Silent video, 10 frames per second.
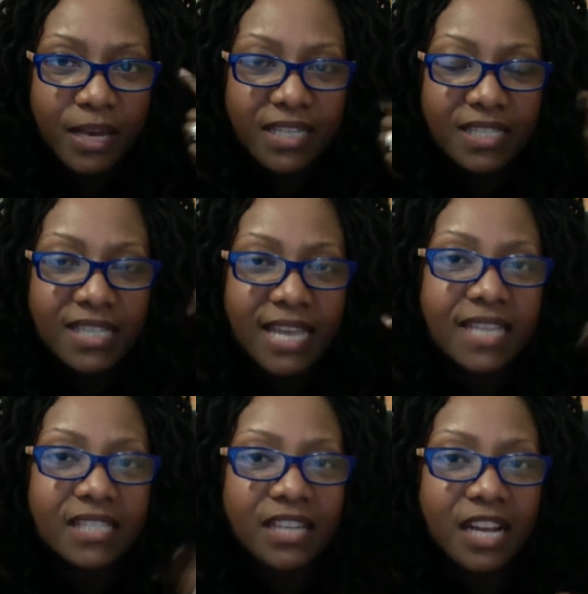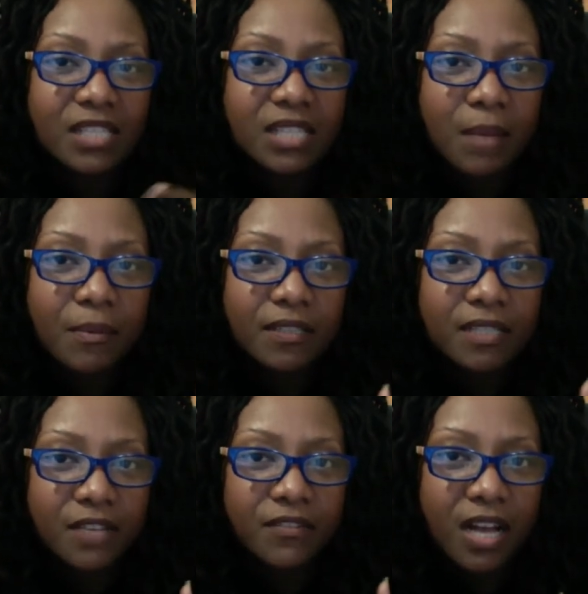it, it stays in our
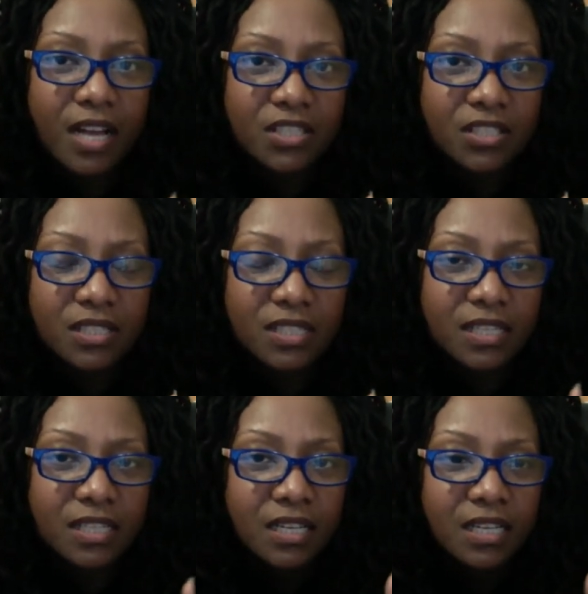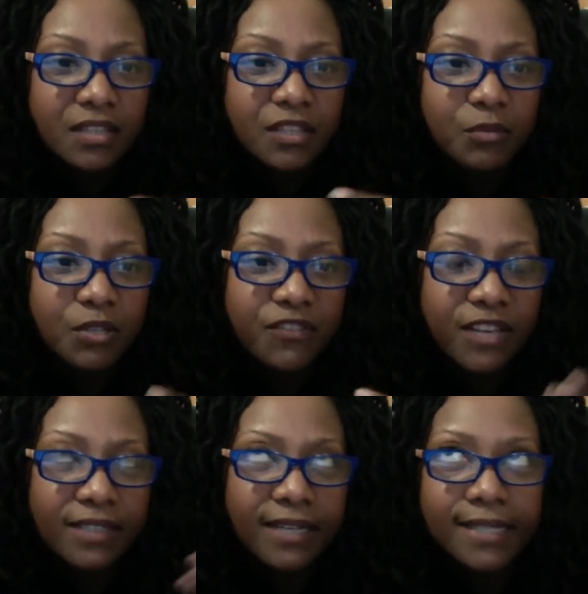self-conscious. And the mere
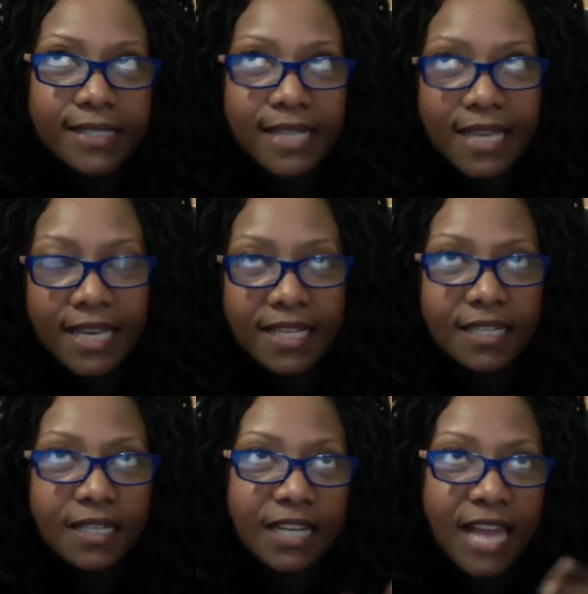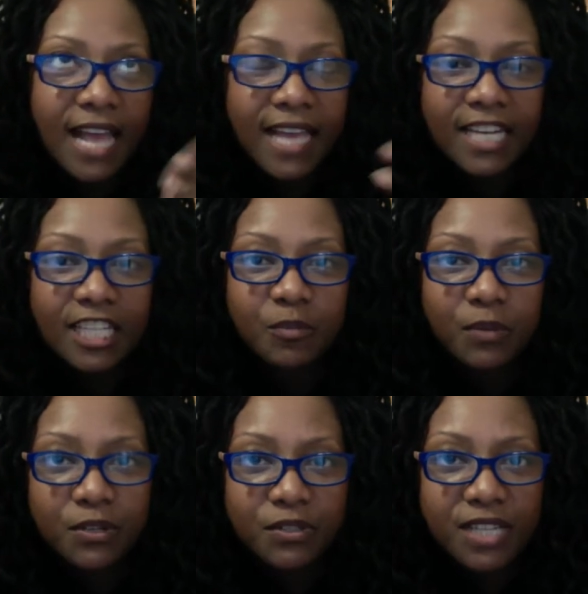fact that I said it and I had
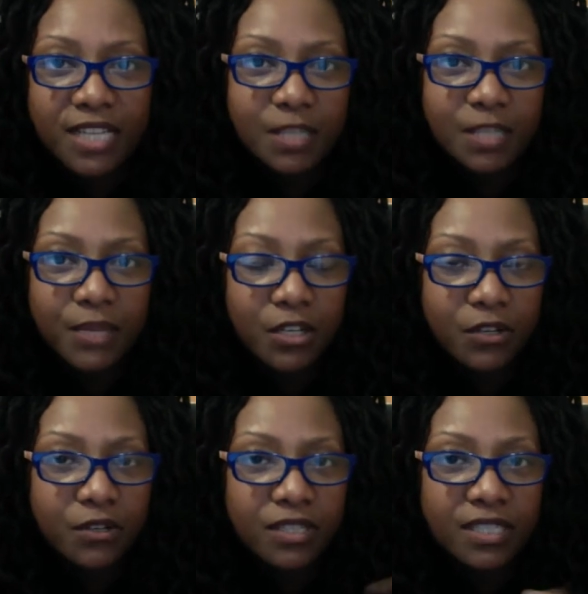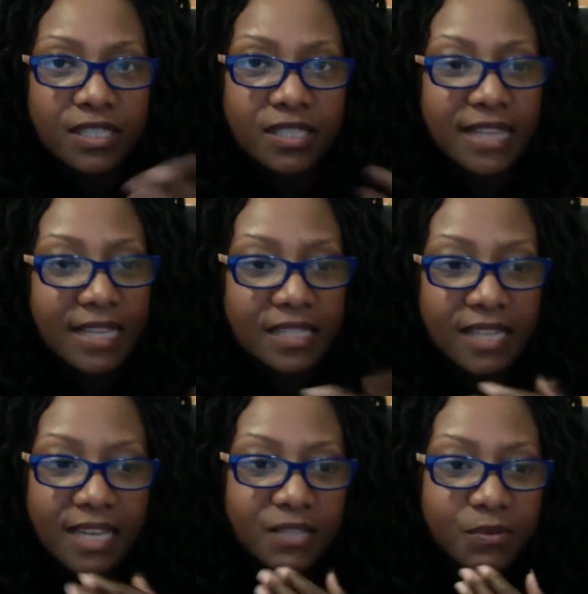experienced it as a big girl, that
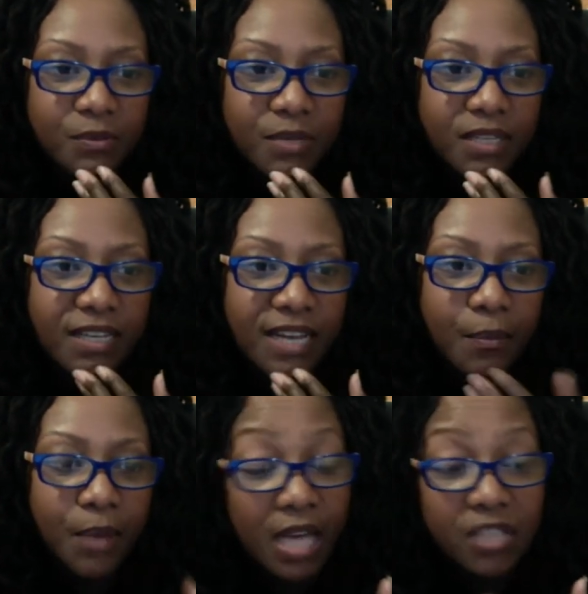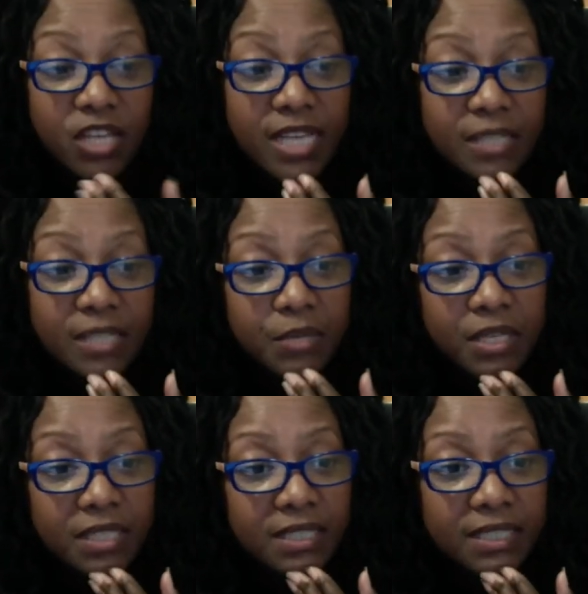stays with me. And I apologize
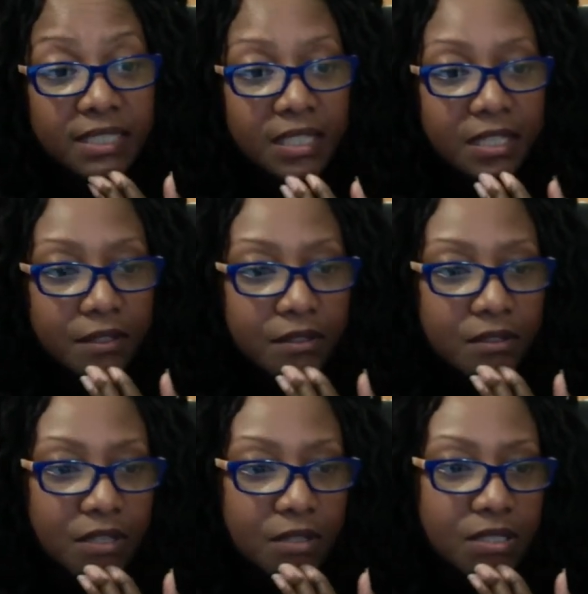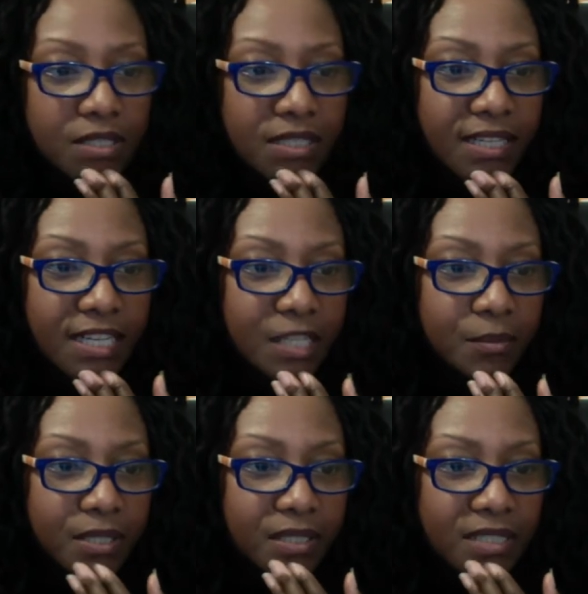immediately, you know, to the lady,
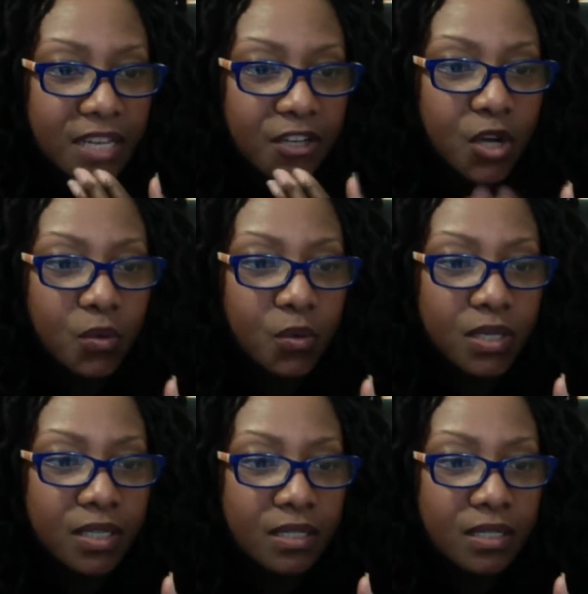because I know what